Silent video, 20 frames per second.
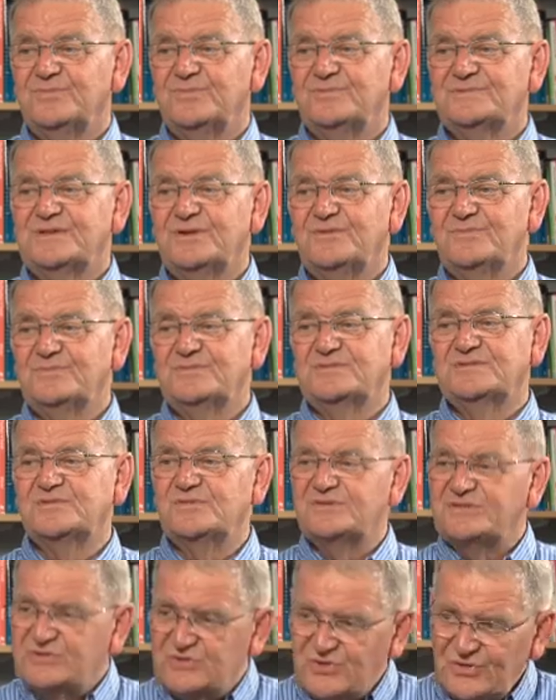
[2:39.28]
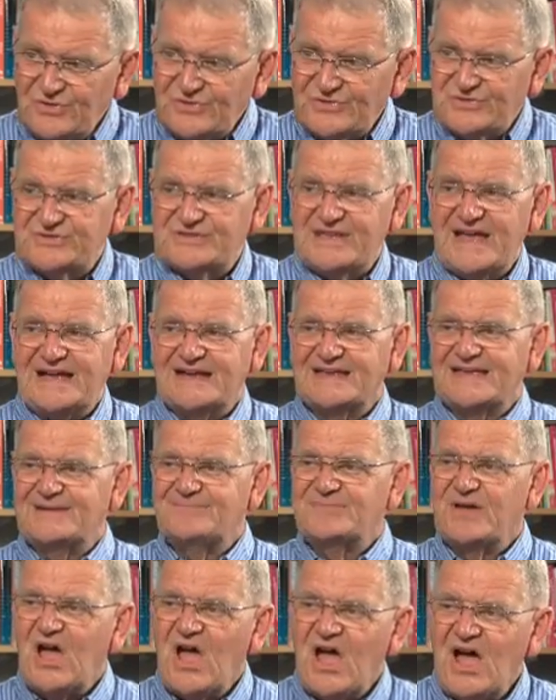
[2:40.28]
So to endorse that,
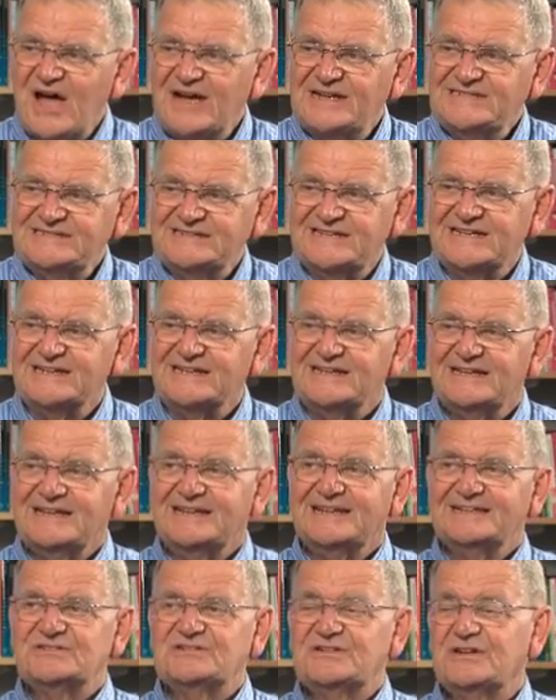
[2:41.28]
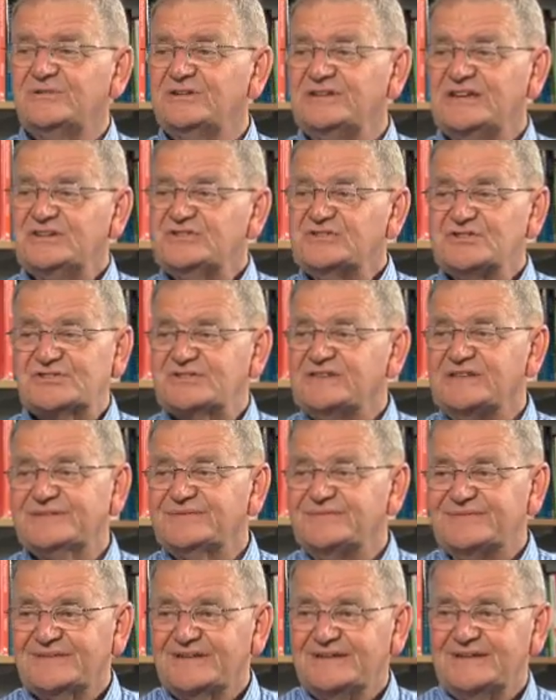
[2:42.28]
get behind it, show
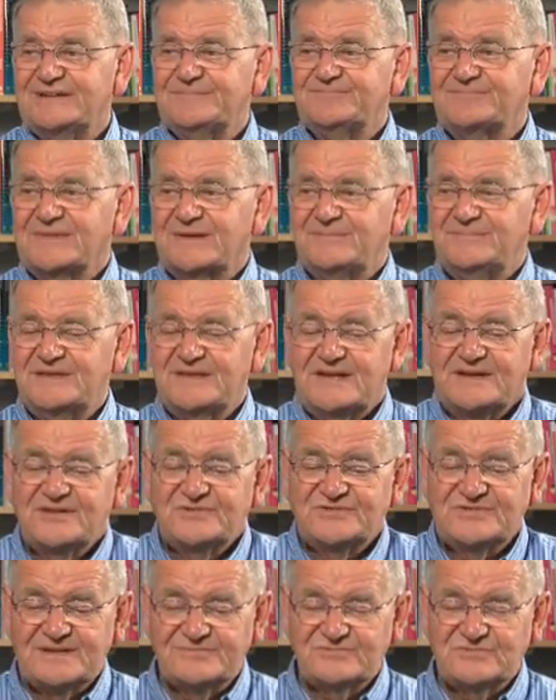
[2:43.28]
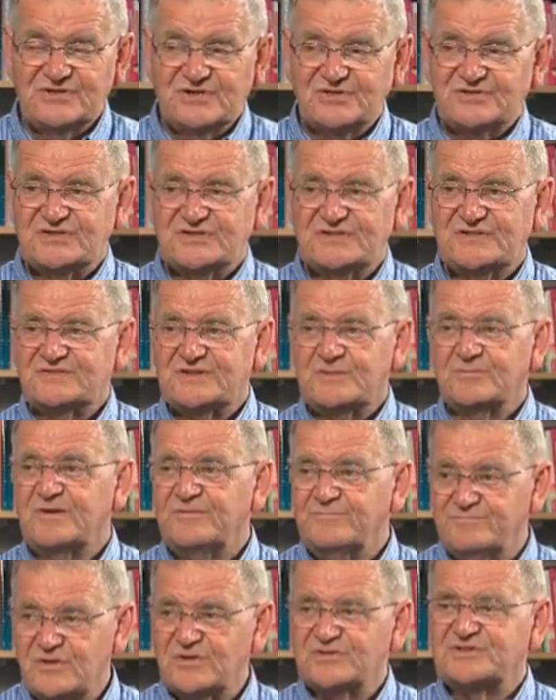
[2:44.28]
initiative. I mean, I know some churches have said,
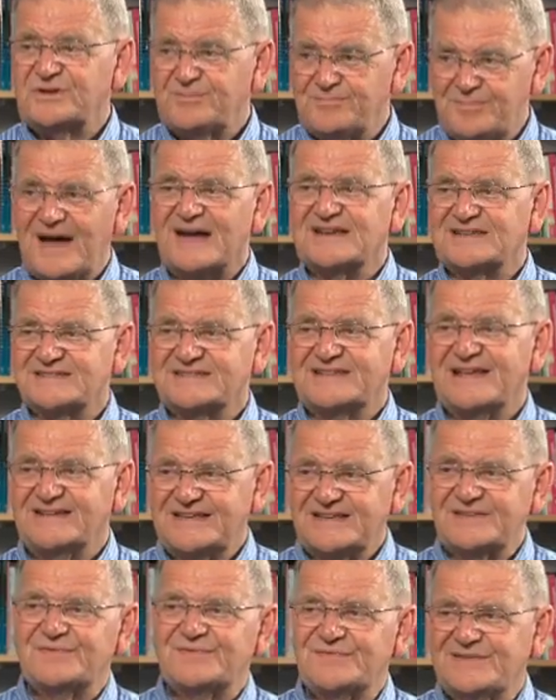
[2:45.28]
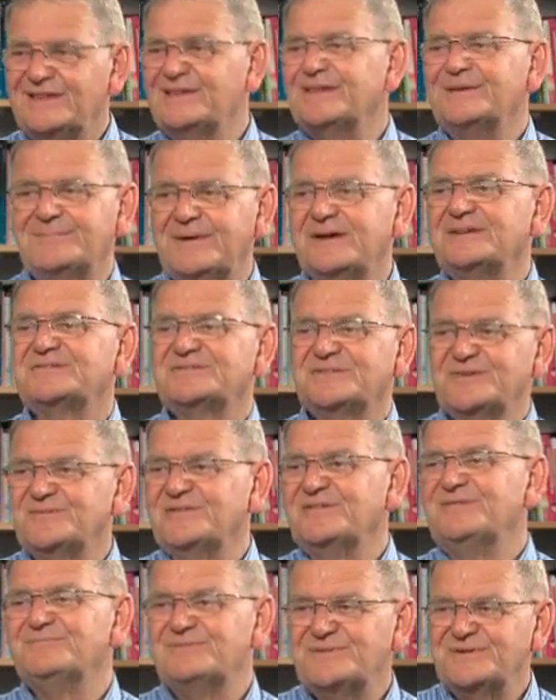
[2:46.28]
we've booked a bus, now let's fill the bus that
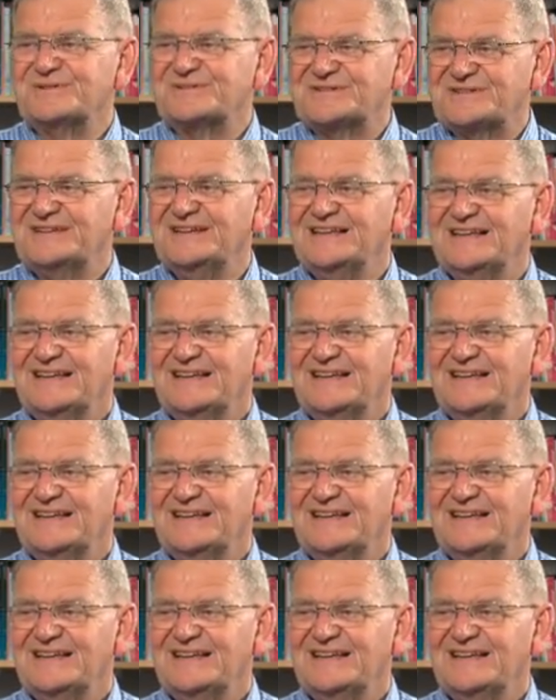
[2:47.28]
we've booked.